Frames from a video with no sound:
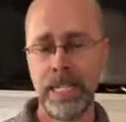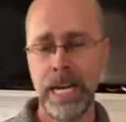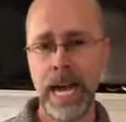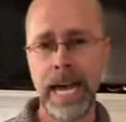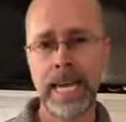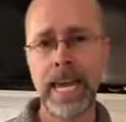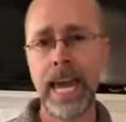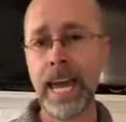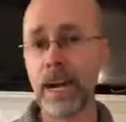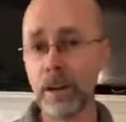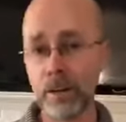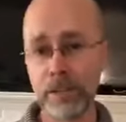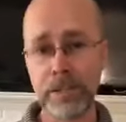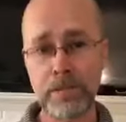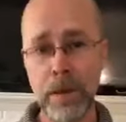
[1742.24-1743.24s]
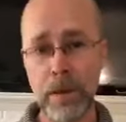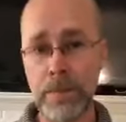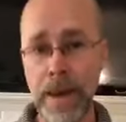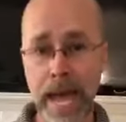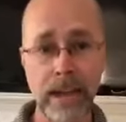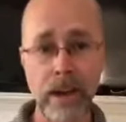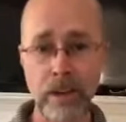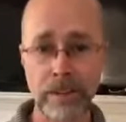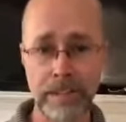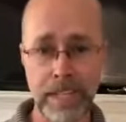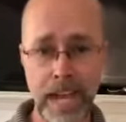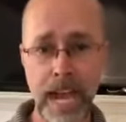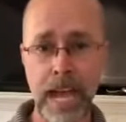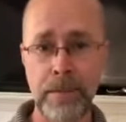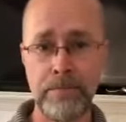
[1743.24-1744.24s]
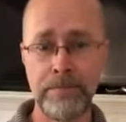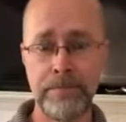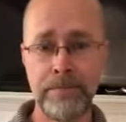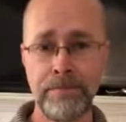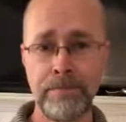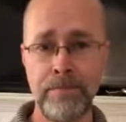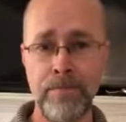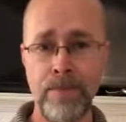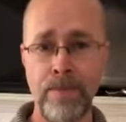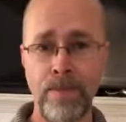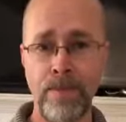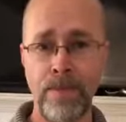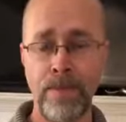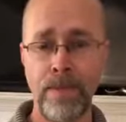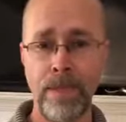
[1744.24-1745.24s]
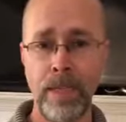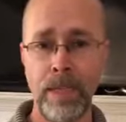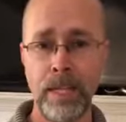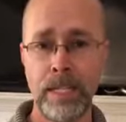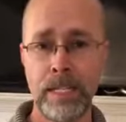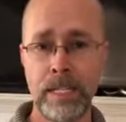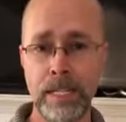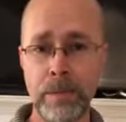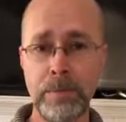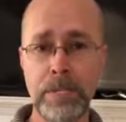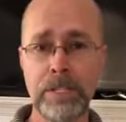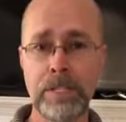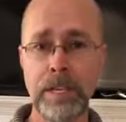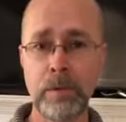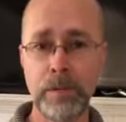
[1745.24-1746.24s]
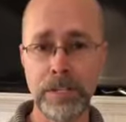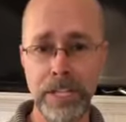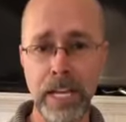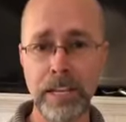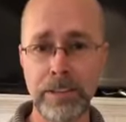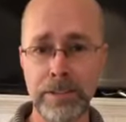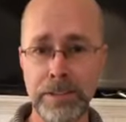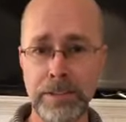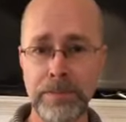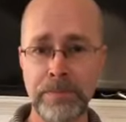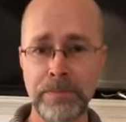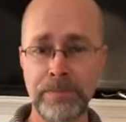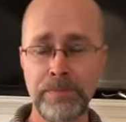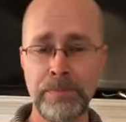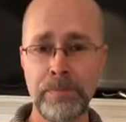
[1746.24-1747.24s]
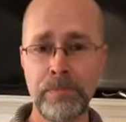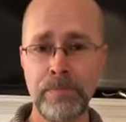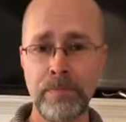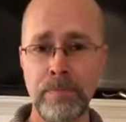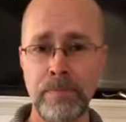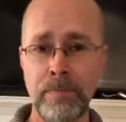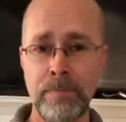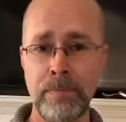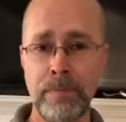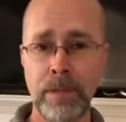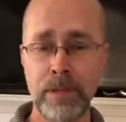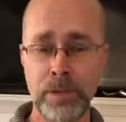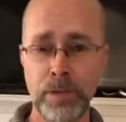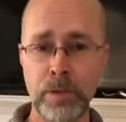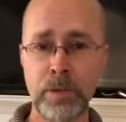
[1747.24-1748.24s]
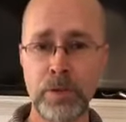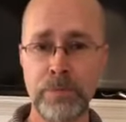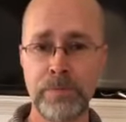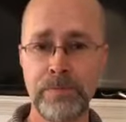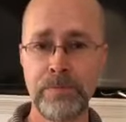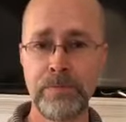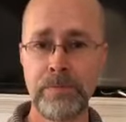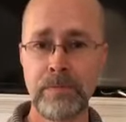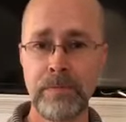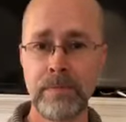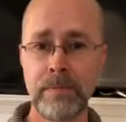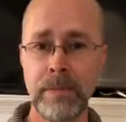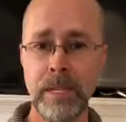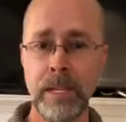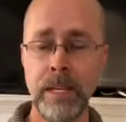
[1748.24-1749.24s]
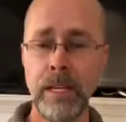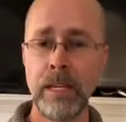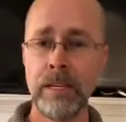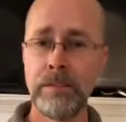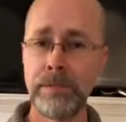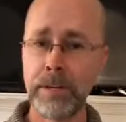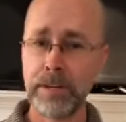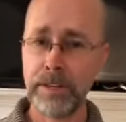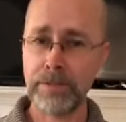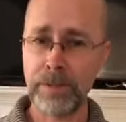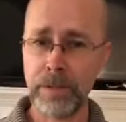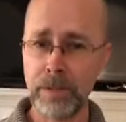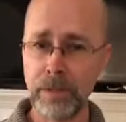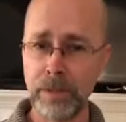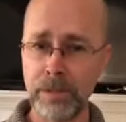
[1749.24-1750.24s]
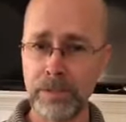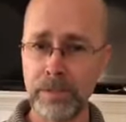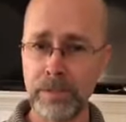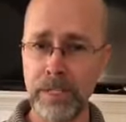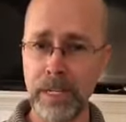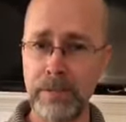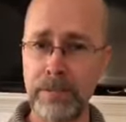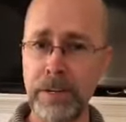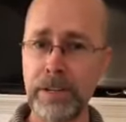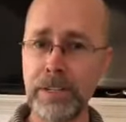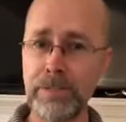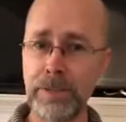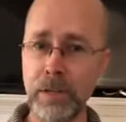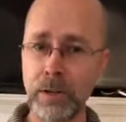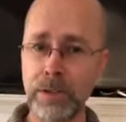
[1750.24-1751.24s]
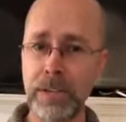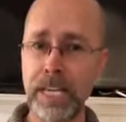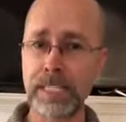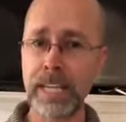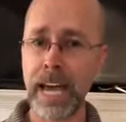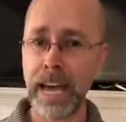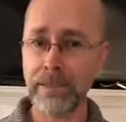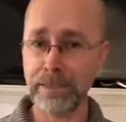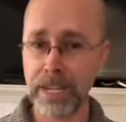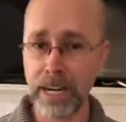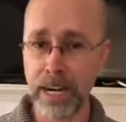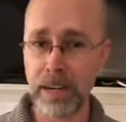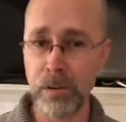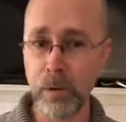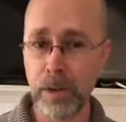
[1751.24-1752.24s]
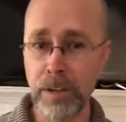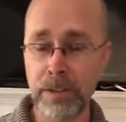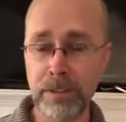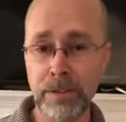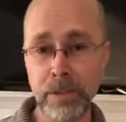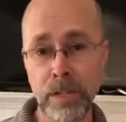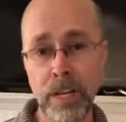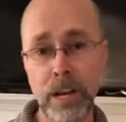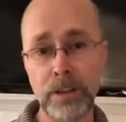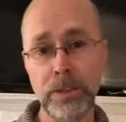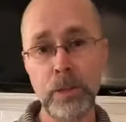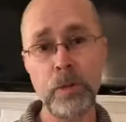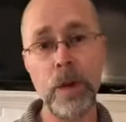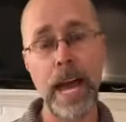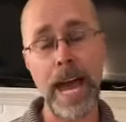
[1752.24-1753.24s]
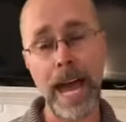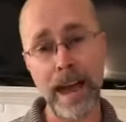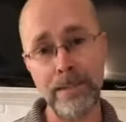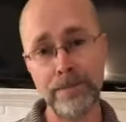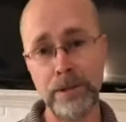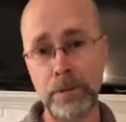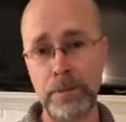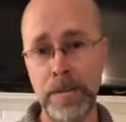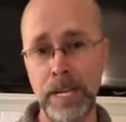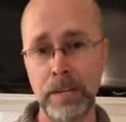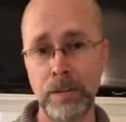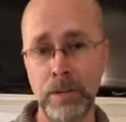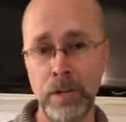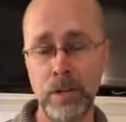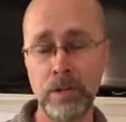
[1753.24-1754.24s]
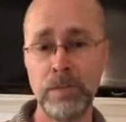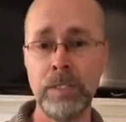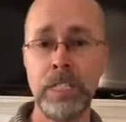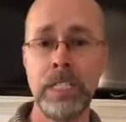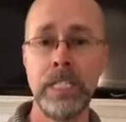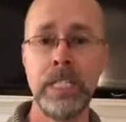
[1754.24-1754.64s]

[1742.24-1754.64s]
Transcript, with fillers: I got arrows in my back all the time. Siblings that were jealous. It's true. Very difficult, and very difficult things I've gone with, gone through after being grown